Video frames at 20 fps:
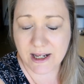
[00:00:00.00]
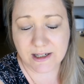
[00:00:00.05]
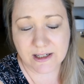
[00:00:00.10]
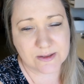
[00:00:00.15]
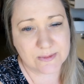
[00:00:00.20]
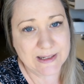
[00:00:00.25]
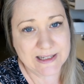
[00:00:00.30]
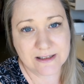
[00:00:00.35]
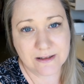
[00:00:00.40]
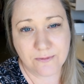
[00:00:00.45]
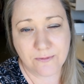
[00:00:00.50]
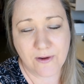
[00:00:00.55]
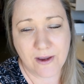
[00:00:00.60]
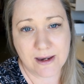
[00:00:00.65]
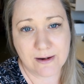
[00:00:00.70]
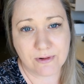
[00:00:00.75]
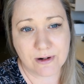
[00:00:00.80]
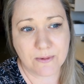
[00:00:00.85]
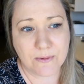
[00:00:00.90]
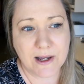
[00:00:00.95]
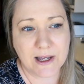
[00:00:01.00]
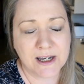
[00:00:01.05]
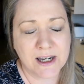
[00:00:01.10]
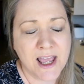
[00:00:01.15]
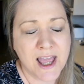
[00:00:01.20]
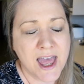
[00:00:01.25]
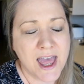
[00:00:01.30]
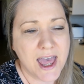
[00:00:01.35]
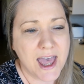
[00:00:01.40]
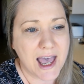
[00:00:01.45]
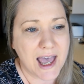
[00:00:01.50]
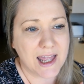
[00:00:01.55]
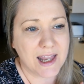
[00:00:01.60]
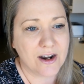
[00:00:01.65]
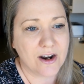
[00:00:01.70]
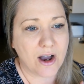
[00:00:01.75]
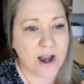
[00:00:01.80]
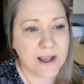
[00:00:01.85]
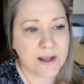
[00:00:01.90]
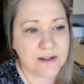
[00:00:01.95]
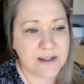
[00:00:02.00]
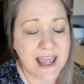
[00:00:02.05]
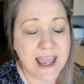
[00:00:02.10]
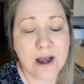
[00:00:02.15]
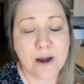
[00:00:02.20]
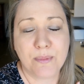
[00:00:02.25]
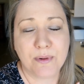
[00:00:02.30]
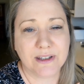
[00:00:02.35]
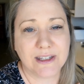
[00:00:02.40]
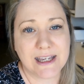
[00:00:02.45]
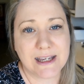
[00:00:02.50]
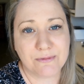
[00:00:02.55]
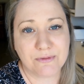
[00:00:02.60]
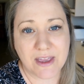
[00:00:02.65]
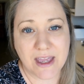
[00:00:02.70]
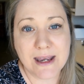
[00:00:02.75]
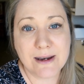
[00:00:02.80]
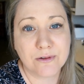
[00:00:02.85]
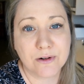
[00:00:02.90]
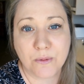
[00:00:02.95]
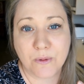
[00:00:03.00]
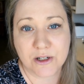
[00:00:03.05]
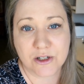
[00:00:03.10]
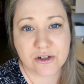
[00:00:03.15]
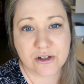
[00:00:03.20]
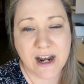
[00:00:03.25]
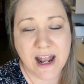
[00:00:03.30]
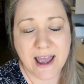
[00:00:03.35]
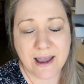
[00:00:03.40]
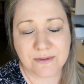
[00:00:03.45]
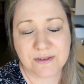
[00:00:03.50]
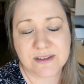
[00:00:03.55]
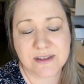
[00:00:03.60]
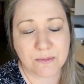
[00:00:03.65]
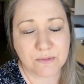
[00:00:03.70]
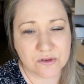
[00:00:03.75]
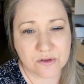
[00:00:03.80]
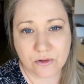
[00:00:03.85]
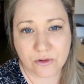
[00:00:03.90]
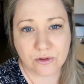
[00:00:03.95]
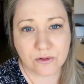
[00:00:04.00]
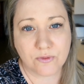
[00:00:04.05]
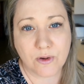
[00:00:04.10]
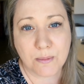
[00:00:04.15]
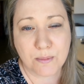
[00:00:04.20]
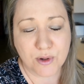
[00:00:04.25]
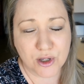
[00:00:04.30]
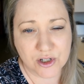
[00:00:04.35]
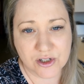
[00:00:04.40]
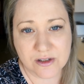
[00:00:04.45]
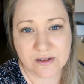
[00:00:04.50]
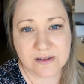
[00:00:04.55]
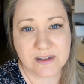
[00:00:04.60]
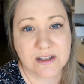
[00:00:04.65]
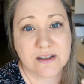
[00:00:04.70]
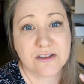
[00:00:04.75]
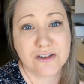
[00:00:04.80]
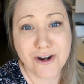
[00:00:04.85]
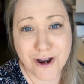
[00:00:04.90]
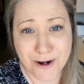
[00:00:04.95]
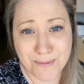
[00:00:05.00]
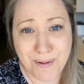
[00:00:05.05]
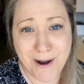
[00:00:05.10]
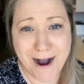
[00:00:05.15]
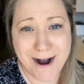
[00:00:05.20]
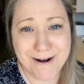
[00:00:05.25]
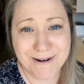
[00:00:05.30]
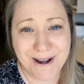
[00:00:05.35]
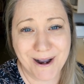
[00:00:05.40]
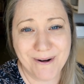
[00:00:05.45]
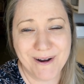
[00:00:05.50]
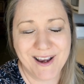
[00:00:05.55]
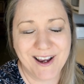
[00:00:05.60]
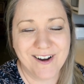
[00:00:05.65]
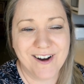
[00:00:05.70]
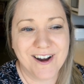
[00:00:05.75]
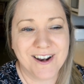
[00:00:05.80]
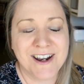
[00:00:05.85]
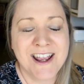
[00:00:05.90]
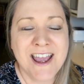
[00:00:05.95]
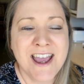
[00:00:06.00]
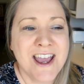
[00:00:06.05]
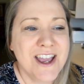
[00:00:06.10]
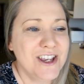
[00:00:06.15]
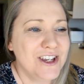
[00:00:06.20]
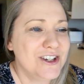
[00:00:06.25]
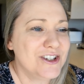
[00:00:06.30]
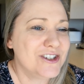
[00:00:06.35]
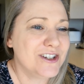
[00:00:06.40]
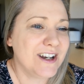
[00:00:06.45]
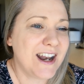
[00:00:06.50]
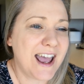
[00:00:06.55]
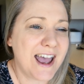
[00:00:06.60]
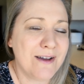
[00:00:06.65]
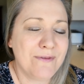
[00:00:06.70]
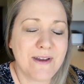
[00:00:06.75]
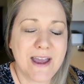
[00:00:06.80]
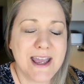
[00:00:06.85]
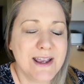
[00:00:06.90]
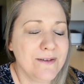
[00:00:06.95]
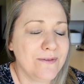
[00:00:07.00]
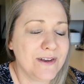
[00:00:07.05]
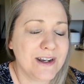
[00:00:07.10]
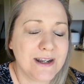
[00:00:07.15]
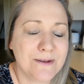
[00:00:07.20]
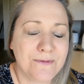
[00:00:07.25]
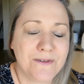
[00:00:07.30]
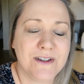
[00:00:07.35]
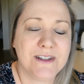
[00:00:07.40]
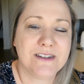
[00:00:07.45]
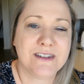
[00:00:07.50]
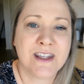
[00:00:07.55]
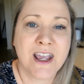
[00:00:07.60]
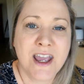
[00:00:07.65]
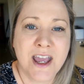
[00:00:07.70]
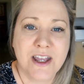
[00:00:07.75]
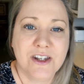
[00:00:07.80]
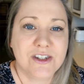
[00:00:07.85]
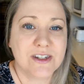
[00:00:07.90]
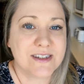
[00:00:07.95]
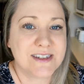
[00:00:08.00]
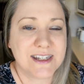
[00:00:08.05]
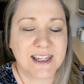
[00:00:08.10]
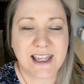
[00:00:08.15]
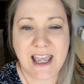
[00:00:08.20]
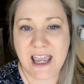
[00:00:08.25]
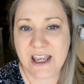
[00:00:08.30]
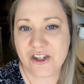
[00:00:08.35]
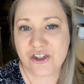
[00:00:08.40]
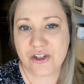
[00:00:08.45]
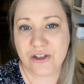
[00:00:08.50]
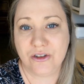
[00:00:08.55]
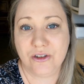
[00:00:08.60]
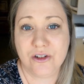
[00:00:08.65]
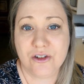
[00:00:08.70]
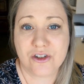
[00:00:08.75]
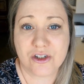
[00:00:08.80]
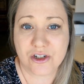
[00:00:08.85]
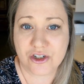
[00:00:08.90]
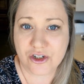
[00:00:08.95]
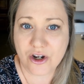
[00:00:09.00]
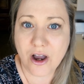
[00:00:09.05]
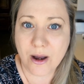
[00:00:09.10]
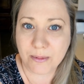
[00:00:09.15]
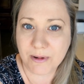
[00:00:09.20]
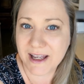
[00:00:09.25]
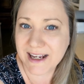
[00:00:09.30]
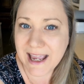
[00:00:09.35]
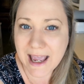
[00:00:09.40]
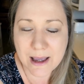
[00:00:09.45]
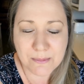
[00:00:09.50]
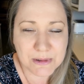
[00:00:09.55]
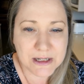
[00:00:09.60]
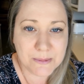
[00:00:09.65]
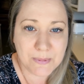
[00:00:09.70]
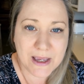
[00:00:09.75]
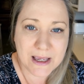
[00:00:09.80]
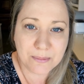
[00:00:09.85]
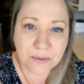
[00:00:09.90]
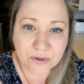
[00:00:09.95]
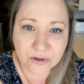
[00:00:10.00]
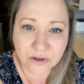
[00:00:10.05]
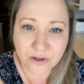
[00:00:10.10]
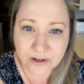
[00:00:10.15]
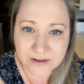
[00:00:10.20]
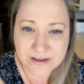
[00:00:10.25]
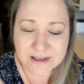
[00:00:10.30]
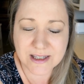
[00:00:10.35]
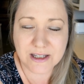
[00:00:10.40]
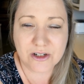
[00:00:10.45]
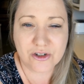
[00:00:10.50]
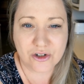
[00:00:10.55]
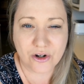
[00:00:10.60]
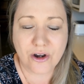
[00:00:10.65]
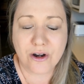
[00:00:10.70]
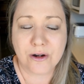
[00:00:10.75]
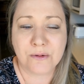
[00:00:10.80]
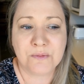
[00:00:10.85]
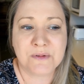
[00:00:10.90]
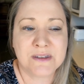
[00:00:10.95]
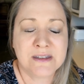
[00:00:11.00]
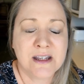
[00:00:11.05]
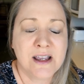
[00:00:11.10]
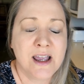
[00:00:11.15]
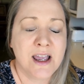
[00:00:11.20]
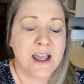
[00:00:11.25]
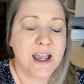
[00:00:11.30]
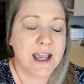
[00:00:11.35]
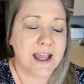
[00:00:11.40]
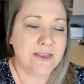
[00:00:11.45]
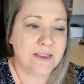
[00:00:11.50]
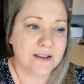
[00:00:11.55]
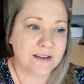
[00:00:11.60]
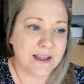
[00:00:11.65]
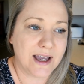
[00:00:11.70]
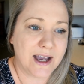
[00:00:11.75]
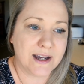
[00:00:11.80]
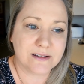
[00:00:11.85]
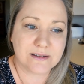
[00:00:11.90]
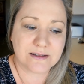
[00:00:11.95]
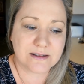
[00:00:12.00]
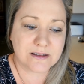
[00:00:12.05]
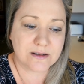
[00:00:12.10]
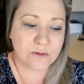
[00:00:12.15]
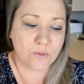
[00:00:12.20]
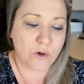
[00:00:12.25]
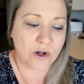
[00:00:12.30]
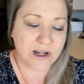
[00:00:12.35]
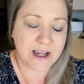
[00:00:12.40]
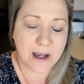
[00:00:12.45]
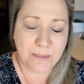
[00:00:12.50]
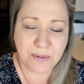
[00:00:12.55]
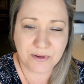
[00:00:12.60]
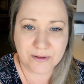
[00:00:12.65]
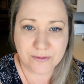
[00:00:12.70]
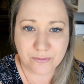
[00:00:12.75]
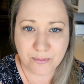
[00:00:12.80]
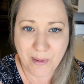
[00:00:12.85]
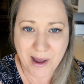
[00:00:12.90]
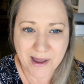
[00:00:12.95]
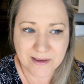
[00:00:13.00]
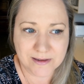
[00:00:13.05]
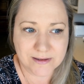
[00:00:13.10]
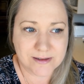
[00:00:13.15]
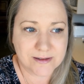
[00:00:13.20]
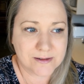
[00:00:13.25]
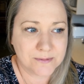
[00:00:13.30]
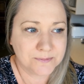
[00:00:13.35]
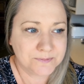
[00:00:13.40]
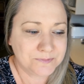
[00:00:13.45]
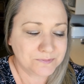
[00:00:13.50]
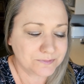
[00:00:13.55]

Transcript: unexpected for everyone, and I now believe that everyone should have some sort of emergency stockpile going on. You should have, even if it's just in case you lose your job. Like, how many people lost their jobs in the last, couple of months